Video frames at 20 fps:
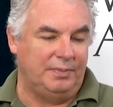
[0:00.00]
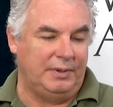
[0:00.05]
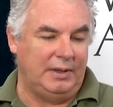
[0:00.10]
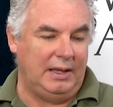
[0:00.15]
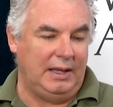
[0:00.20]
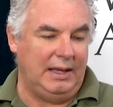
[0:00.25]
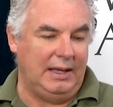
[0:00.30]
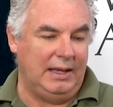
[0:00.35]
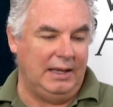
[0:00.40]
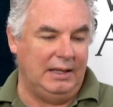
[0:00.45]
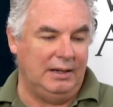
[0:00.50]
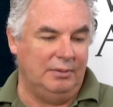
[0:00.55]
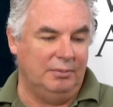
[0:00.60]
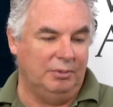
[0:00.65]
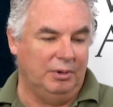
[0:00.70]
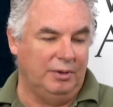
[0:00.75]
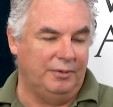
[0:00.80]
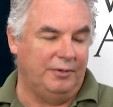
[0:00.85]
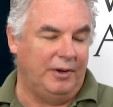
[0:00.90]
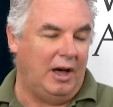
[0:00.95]
and
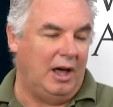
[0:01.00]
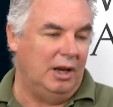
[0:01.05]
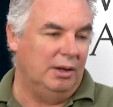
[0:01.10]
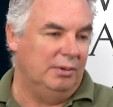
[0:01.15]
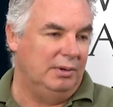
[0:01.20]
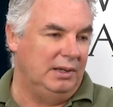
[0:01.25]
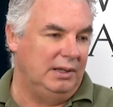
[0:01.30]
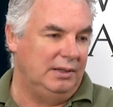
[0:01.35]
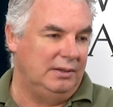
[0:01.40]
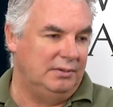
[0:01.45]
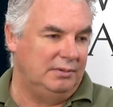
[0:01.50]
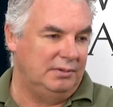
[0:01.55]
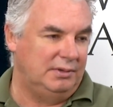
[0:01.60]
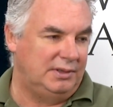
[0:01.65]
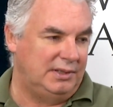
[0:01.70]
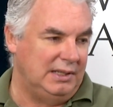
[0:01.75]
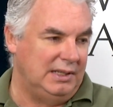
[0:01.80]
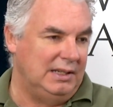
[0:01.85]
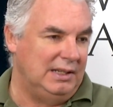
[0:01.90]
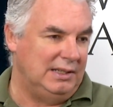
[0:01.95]
we're following
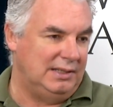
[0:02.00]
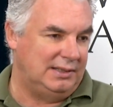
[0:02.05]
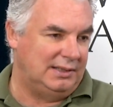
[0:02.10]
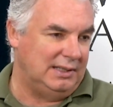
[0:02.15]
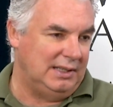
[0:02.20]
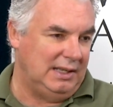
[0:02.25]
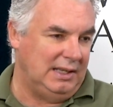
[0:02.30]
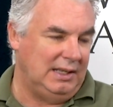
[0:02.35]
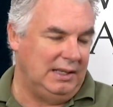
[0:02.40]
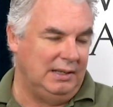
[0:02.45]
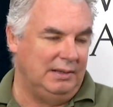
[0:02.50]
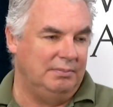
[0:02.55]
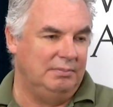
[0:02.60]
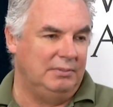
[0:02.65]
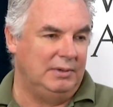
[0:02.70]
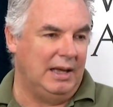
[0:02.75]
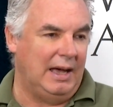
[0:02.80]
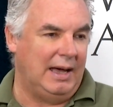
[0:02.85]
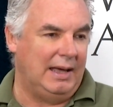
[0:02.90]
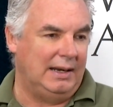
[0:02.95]
CDC
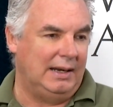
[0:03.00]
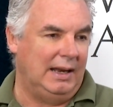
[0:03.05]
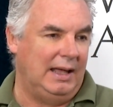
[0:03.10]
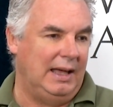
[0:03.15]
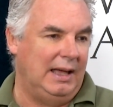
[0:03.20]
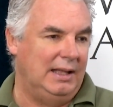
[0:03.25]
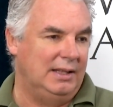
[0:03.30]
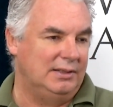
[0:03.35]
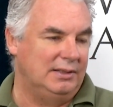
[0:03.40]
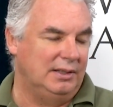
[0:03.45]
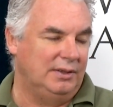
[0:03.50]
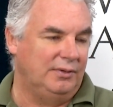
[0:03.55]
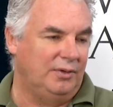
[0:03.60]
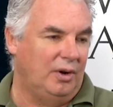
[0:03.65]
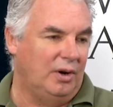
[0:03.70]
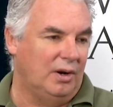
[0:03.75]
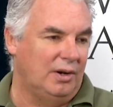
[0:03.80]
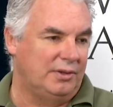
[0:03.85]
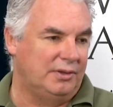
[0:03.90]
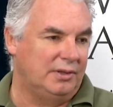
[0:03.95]
guidelines as
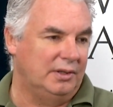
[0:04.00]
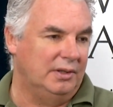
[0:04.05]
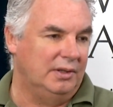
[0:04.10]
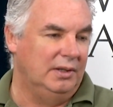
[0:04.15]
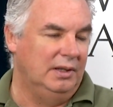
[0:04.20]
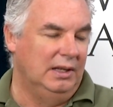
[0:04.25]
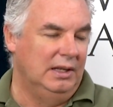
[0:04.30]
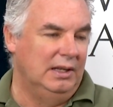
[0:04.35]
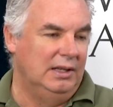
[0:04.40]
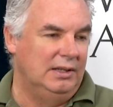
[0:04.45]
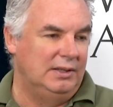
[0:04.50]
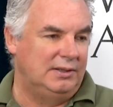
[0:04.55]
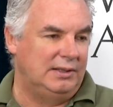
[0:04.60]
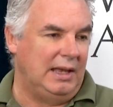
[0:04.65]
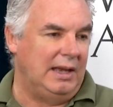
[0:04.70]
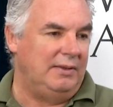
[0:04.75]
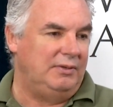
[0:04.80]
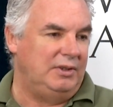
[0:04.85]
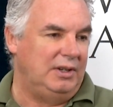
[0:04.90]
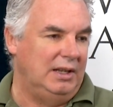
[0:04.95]
far as the
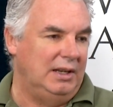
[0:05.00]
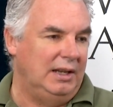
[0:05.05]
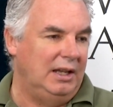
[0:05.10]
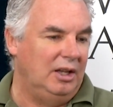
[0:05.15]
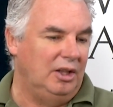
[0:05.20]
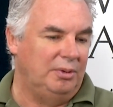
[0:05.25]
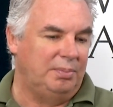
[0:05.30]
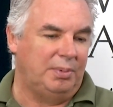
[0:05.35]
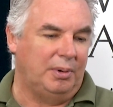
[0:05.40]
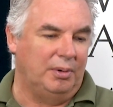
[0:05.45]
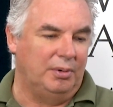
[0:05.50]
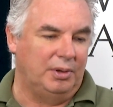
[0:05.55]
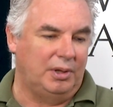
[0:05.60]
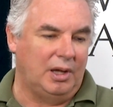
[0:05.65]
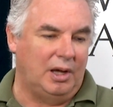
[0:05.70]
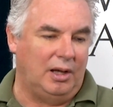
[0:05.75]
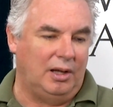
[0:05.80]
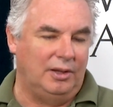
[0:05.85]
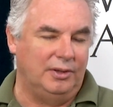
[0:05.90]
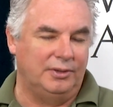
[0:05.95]
safety and health
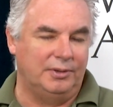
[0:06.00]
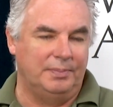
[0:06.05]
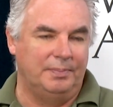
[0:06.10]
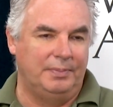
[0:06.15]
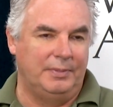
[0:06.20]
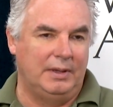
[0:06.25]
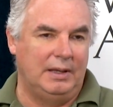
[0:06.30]
protocols.